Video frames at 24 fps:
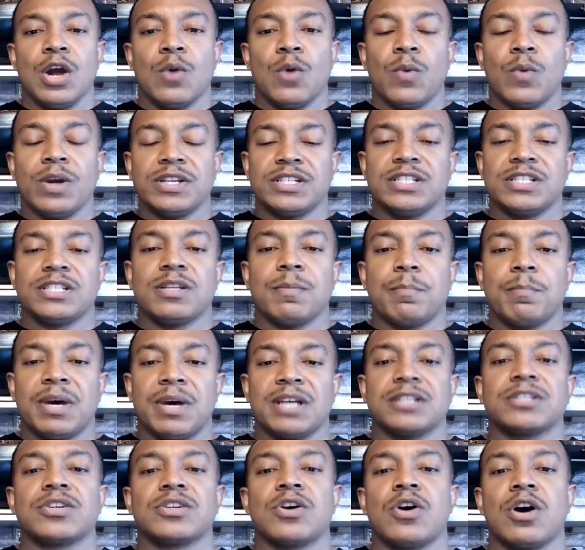which is the
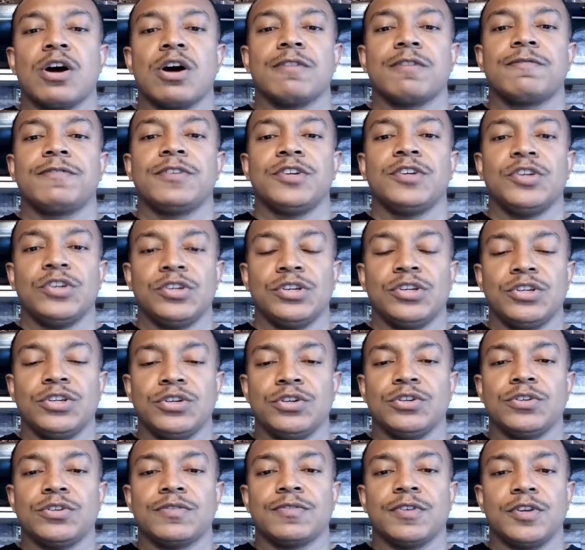best card for you to
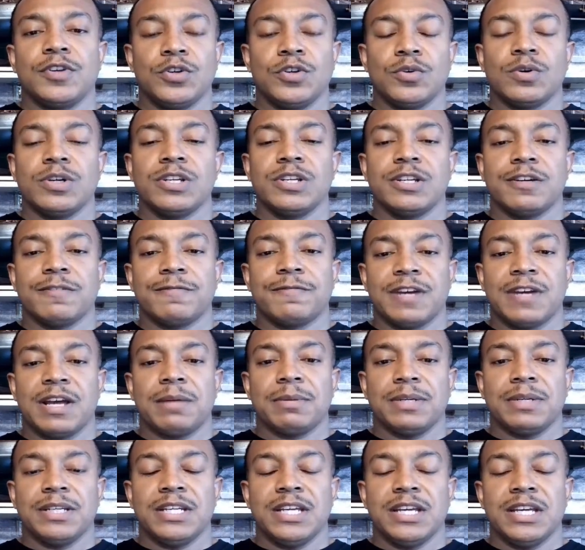use for you and your
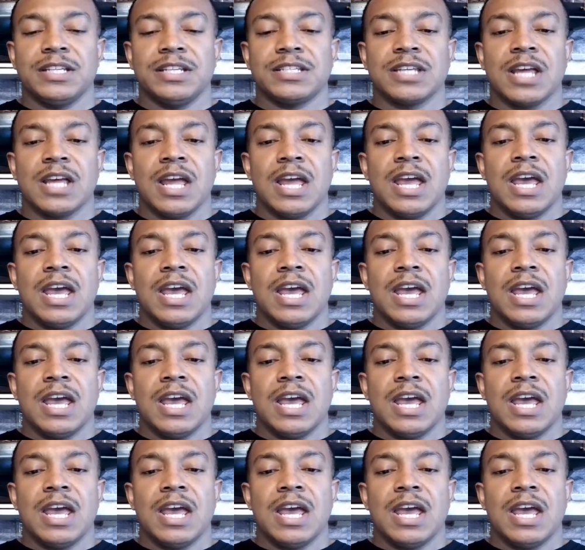family needs.